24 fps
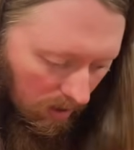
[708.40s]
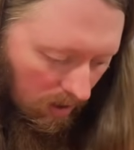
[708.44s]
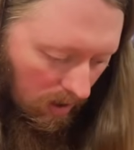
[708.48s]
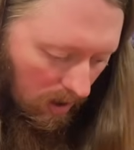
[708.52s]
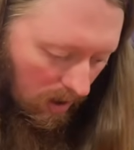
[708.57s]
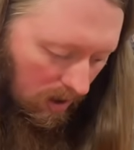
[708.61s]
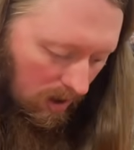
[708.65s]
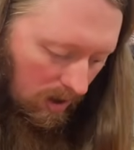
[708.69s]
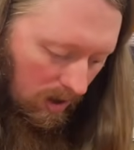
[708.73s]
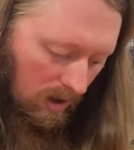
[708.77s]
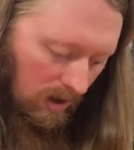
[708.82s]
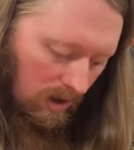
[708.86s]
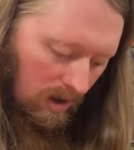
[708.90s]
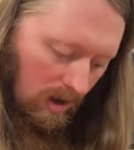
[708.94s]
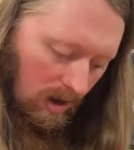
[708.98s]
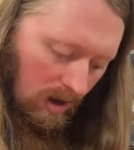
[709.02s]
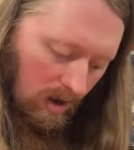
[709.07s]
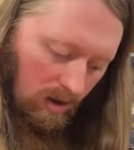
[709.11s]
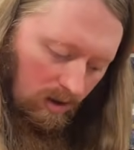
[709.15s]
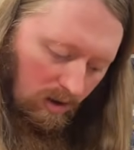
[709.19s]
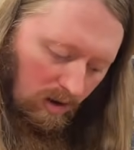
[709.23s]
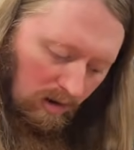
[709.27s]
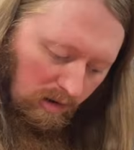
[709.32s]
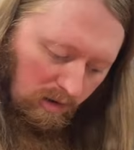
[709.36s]

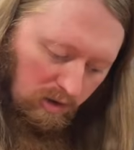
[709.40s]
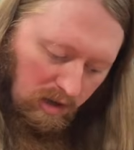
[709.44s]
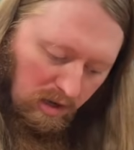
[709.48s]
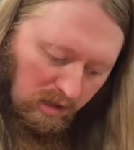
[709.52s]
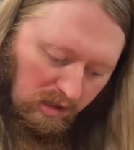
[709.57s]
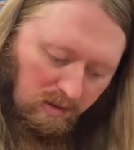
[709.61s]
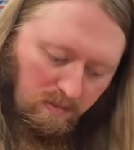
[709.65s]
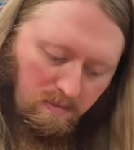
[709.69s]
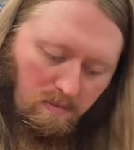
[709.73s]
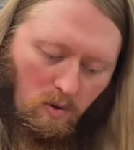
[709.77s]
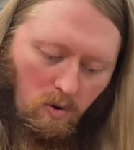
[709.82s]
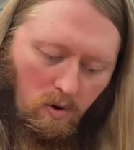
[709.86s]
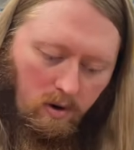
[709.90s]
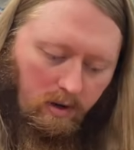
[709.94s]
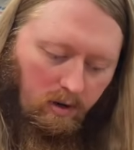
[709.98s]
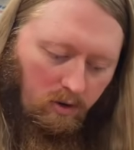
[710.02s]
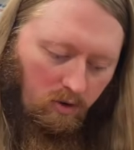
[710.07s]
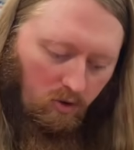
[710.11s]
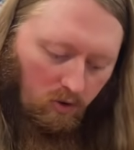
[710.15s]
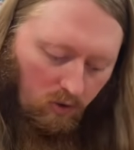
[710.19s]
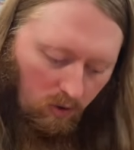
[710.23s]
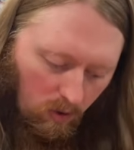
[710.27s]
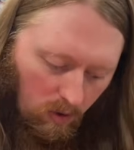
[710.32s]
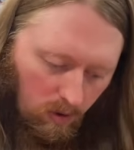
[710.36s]
And there's just more
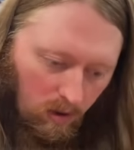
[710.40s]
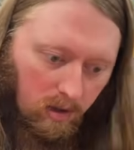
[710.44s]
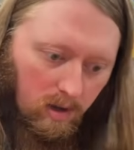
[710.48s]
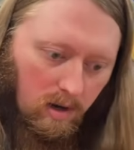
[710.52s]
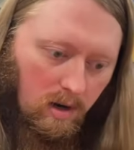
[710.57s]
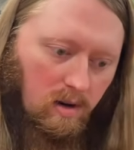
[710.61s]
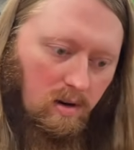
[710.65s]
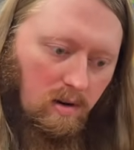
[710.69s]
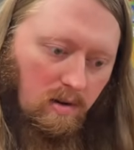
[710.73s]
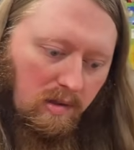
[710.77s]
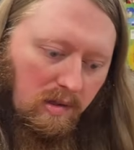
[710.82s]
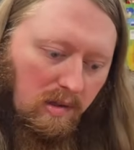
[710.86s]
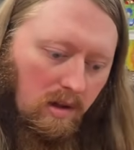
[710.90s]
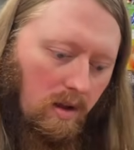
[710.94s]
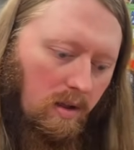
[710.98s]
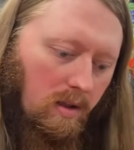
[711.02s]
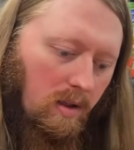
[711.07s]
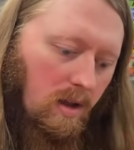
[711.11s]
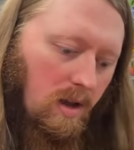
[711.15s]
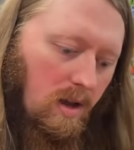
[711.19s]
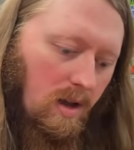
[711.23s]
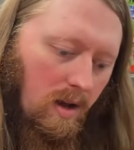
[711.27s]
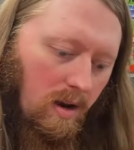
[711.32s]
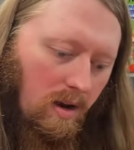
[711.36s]
controllers. And
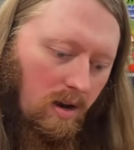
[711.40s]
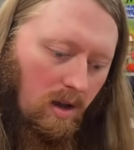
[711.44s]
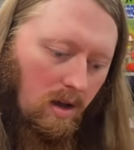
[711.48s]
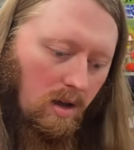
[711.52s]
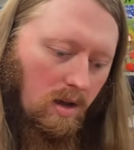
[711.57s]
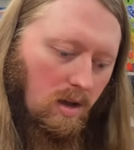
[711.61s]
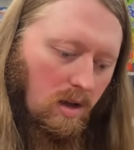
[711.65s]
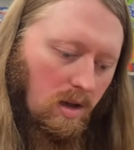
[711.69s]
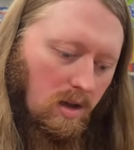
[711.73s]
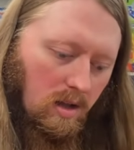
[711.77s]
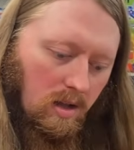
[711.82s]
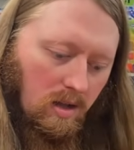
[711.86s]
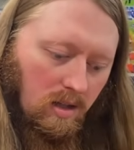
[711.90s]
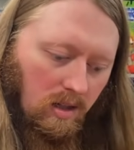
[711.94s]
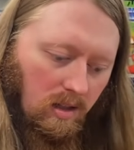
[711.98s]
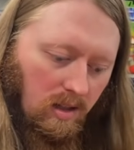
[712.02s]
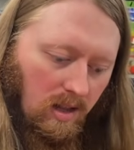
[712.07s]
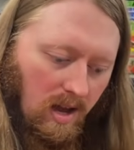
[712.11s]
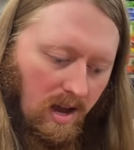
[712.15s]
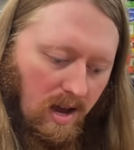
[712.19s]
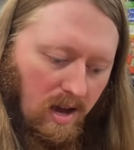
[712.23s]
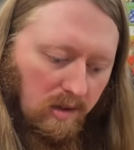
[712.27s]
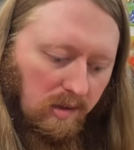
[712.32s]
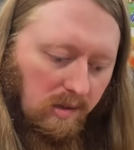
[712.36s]
then
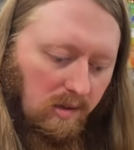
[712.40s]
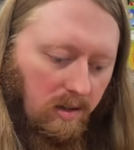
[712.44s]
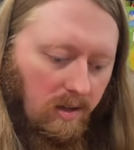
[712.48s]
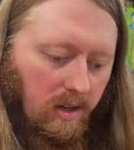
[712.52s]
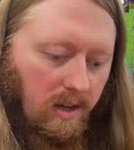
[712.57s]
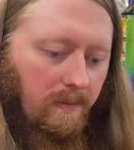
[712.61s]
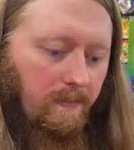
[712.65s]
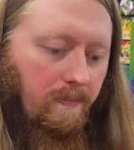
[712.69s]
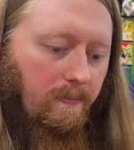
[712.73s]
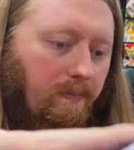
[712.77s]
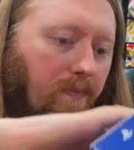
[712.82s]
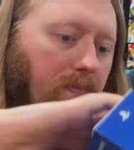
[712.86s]
lastly,